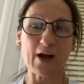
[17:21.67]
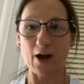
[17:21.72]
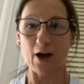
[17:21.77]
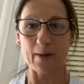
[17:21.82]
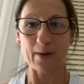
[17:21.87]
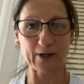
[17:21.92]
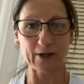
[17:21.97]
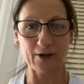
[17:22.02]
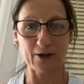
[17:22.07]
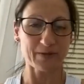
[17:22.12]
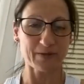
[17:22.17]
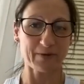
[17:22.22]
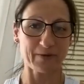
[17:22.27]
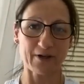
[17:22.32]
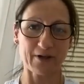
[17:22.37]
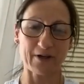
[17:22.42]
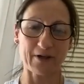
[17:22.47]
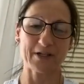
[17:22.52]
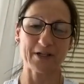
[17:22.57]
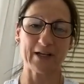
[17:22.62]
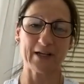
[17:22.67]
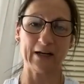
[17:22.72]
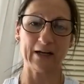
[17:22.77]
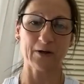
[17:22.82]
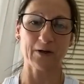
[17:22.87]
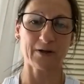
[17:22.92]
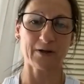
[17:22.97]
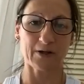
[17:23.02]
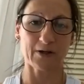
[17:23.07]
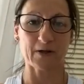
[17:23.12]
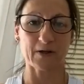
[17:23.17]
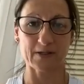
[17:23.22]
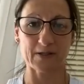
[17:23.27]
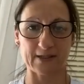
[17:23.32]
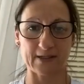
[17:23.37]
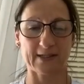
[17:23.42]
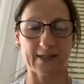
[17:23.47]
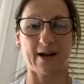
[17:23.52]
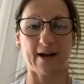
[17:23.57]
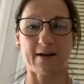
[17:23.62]
Oh my gosh. And a lot of the girls that
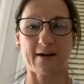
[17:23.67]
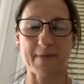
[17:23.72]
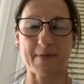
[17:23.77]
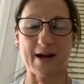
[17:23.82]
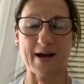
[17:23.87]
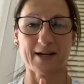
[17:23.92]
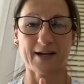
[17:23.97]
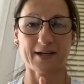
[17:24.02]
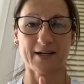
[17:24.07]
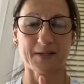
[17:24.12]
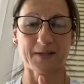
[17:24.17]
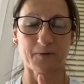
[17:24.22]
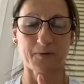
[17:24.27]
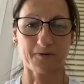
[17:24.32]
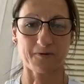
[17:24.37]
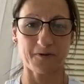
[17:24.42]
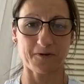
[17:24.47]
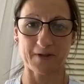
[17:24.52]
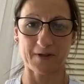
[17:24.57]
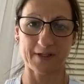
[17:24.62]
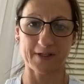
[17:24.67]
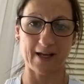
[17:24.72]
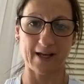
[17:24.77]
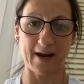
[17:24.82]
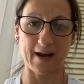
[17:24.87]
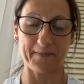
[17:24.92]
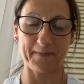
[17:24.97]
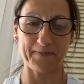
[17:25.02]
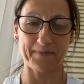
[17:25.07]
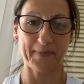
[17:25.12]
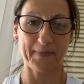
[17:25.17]
started markets will feel the same.